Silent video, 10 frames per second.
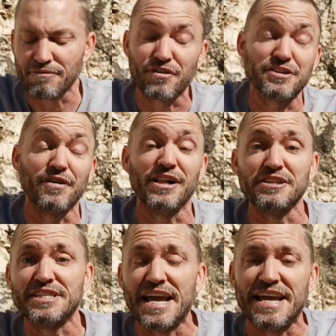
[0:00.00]
first of all, I'll
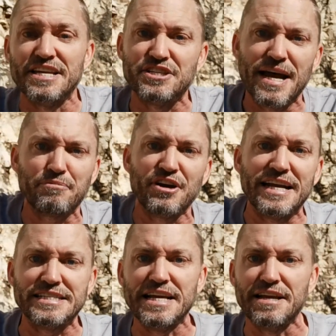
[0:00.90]
say in chapter
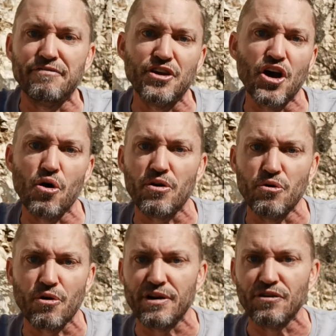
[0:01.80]
19, if you go and
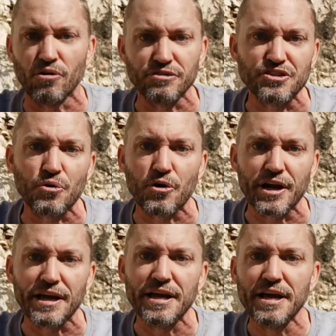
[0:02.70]
you want to read the whole
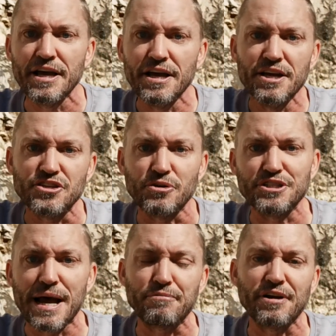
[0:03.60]
story. So in
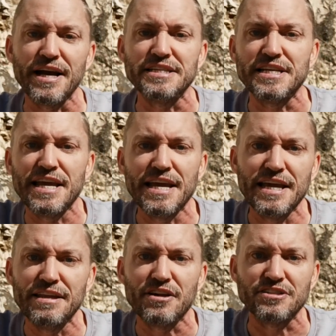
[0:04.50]
chapter
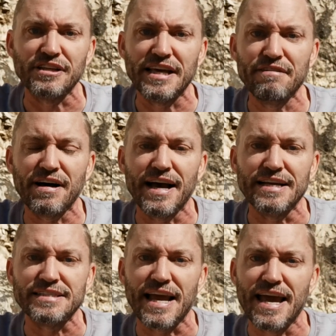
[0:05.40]
19, there's a
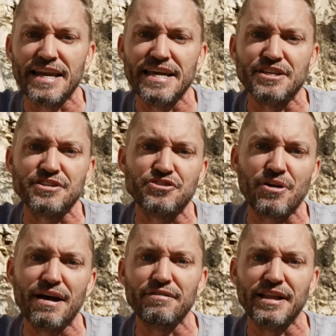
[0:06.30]
Levite, and he's
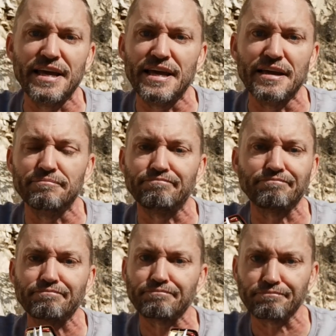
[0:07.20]
traveling,
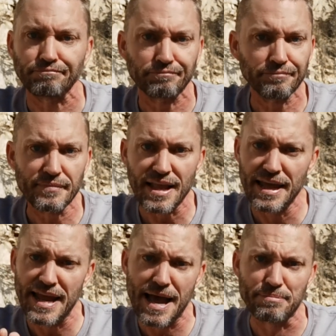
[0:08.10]

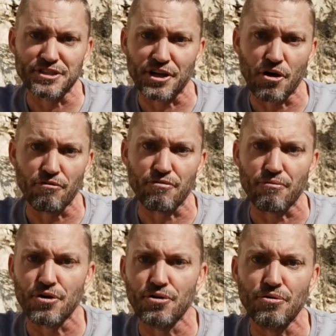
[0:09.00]
and he happens to go
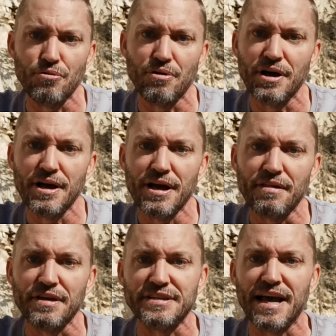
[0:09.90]
through
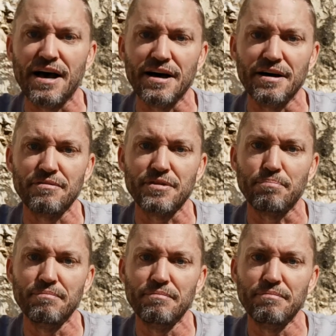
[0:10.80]
the